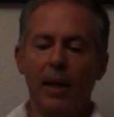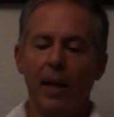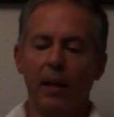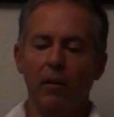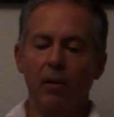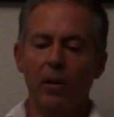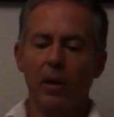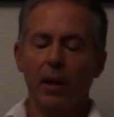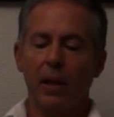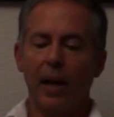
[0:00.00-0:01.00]
and look
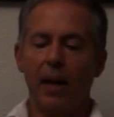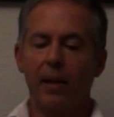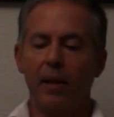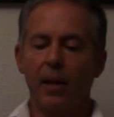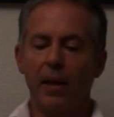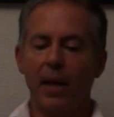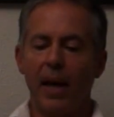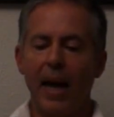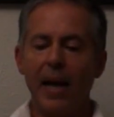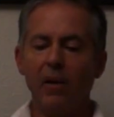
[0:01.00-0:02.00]
at the
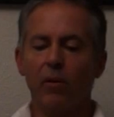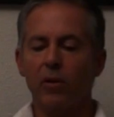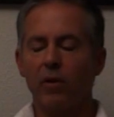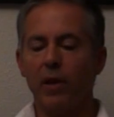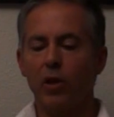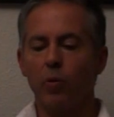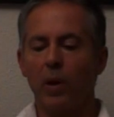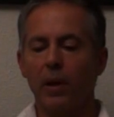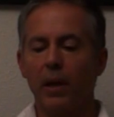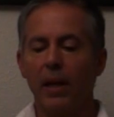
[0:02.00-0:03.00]
angles of each
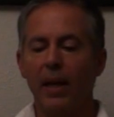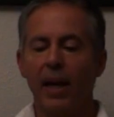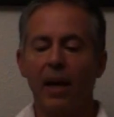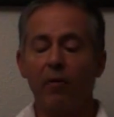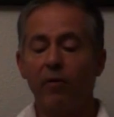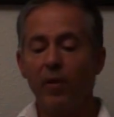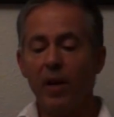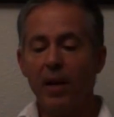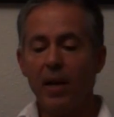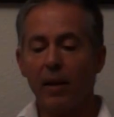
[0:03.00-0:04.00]
one and fit
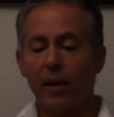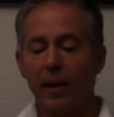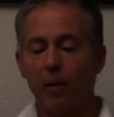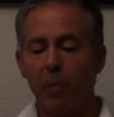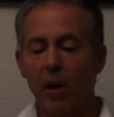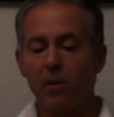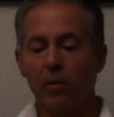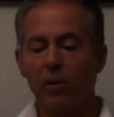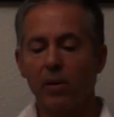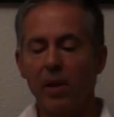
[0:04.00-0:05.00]
it in like a puzzle
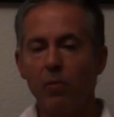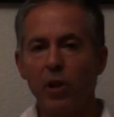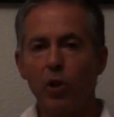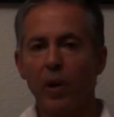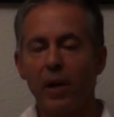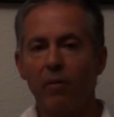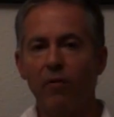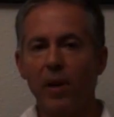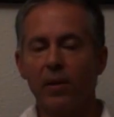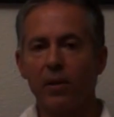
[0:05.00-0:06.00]
to see which way it
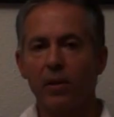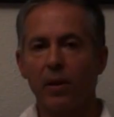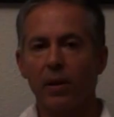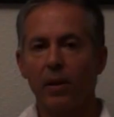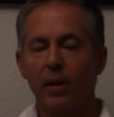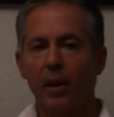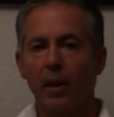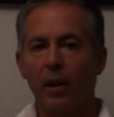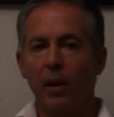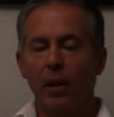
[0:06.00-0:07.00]
fits.
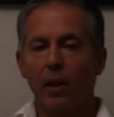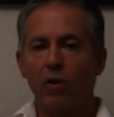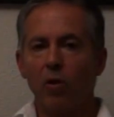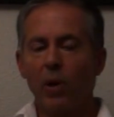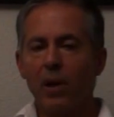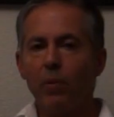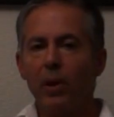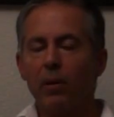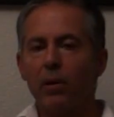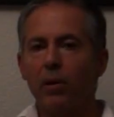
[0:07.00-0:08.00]
So what can we
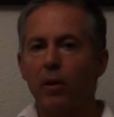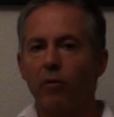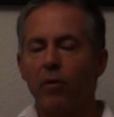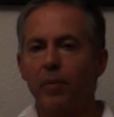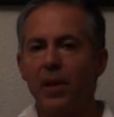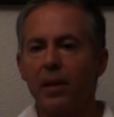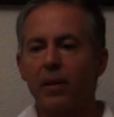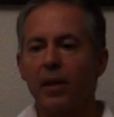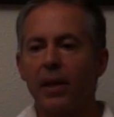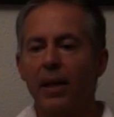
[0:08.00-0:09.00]
learn from
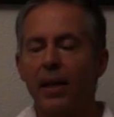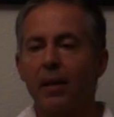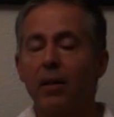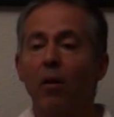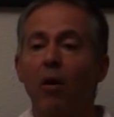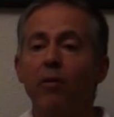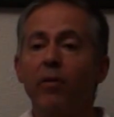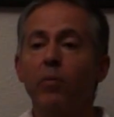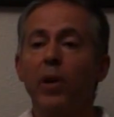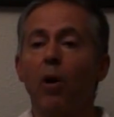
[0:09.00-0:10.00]
this is that
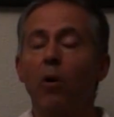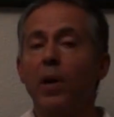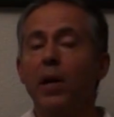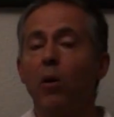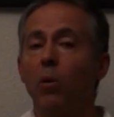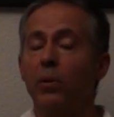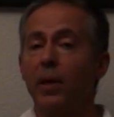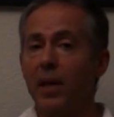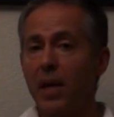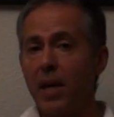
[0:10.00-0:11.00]
often we already hold the
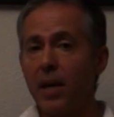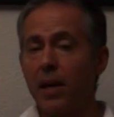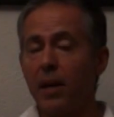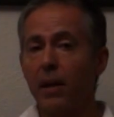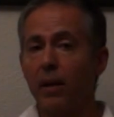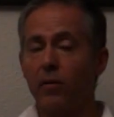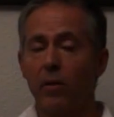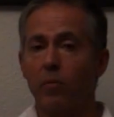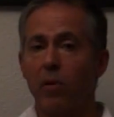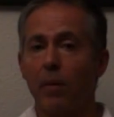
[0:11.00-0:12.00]
key to
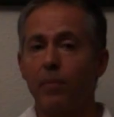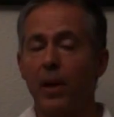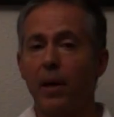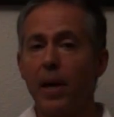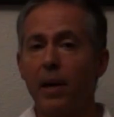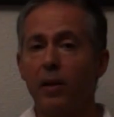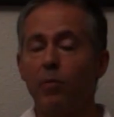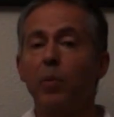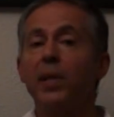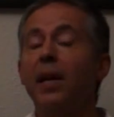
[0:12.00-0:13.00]
the problem in our heads,
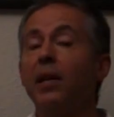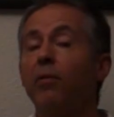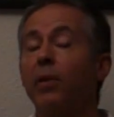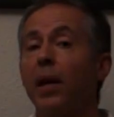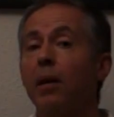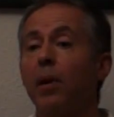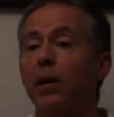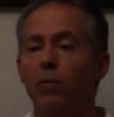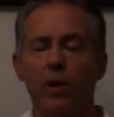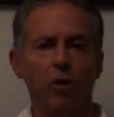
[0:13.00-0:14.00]
but we tend to forget about
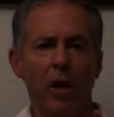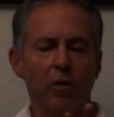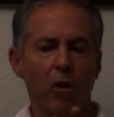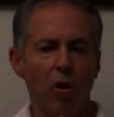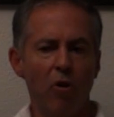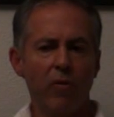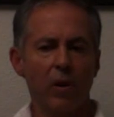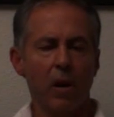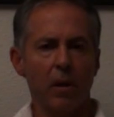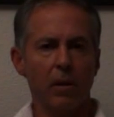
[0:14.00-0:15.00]
it. We try to
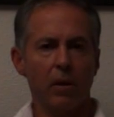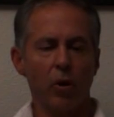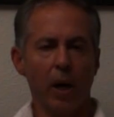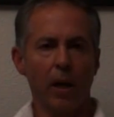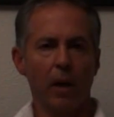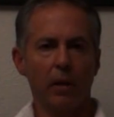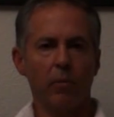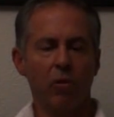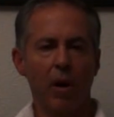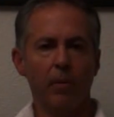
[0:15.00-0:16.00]
over-concentrate on the
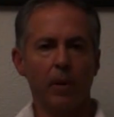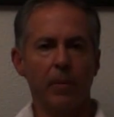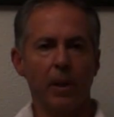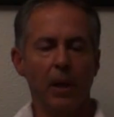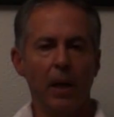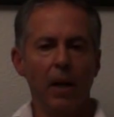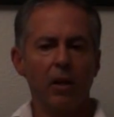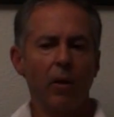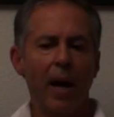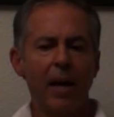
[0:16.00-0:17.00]
problem.
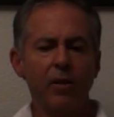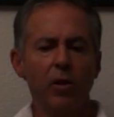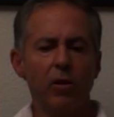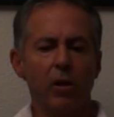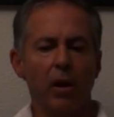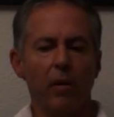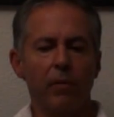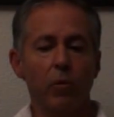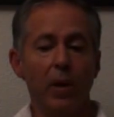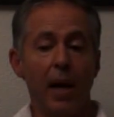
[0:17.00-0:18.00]
So ask
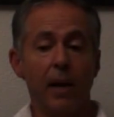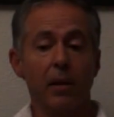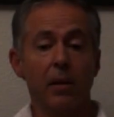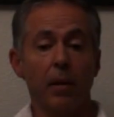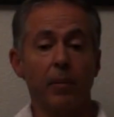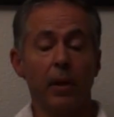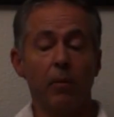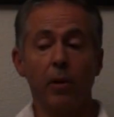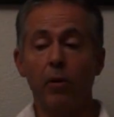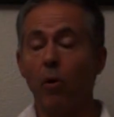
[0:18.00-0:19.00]
yourselves, when asked something,
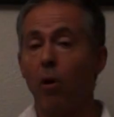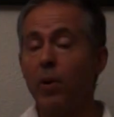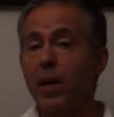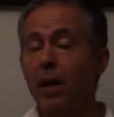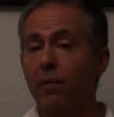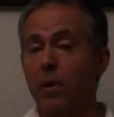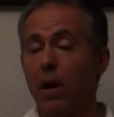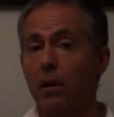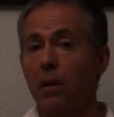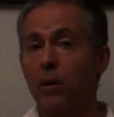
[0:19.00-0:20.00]
whether you already have
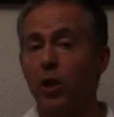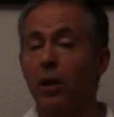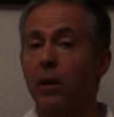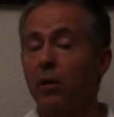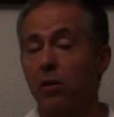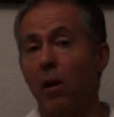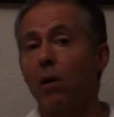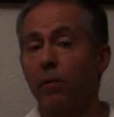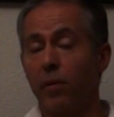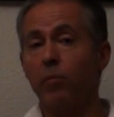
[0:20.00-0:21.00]
knowledge that could
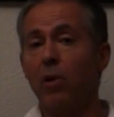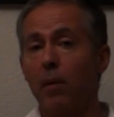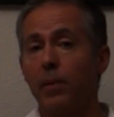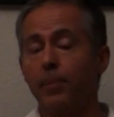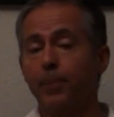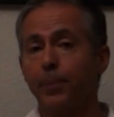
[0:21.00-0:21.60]
solve the problem.